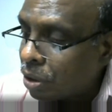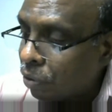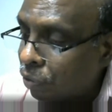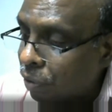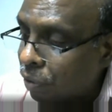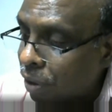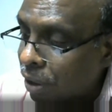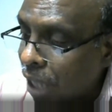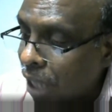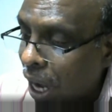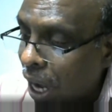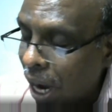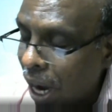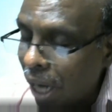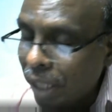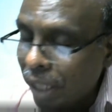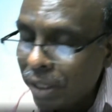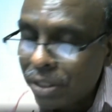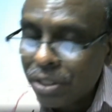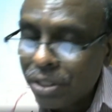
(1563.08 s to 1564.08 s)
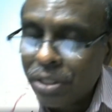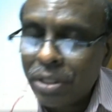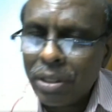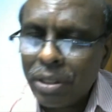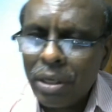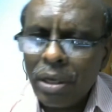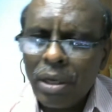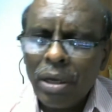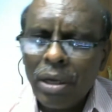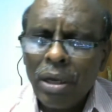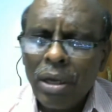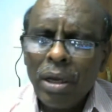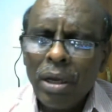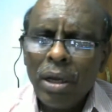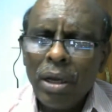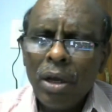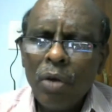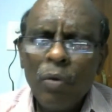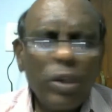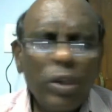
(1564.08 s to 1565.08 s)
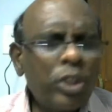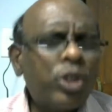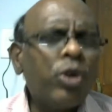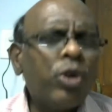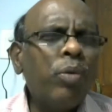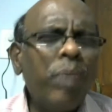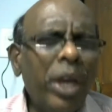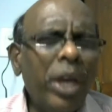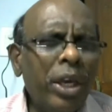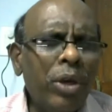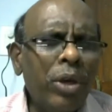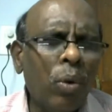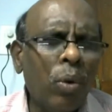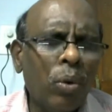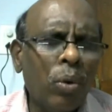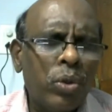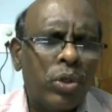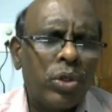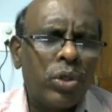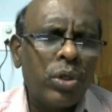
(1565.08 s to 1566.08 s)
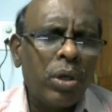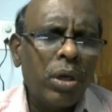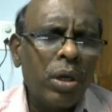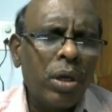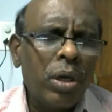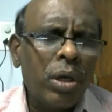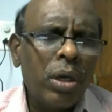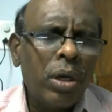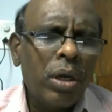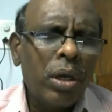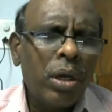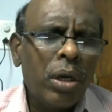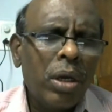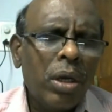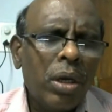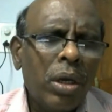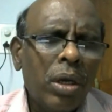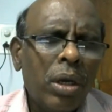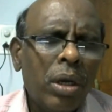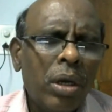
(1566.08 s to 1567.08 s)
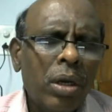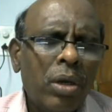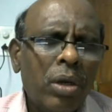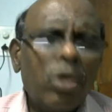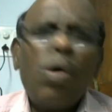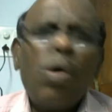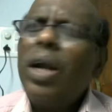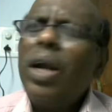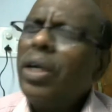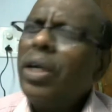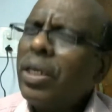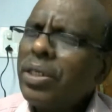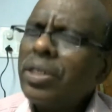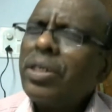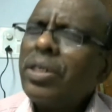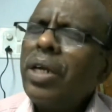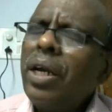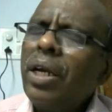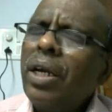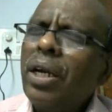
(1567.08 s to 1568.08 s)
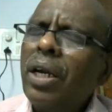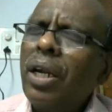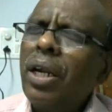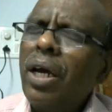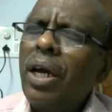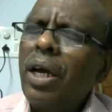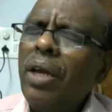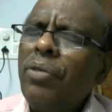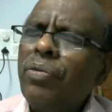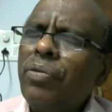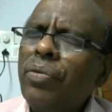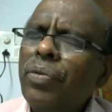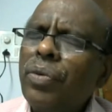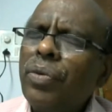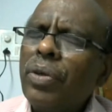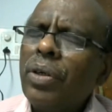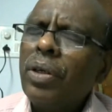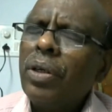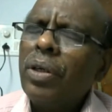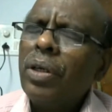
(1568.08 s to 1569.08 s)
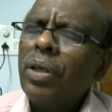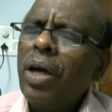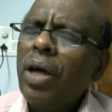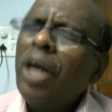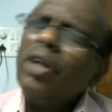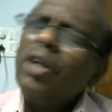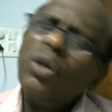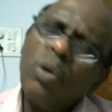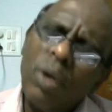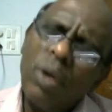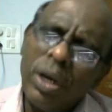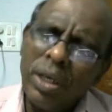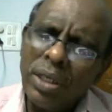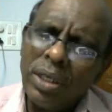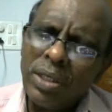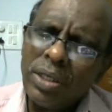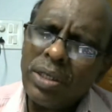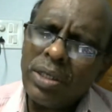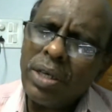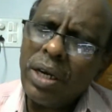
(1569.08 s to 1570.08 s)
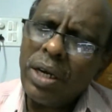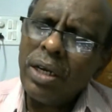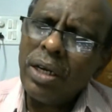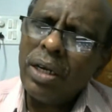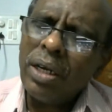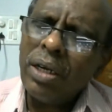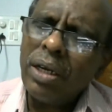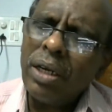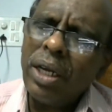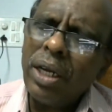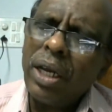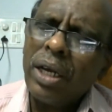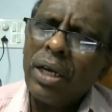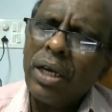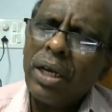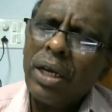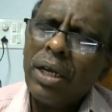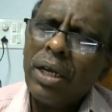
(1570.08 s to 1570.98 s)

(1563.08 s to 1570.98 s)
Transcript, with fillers: of tacts which you may use to understand life and to understand learning.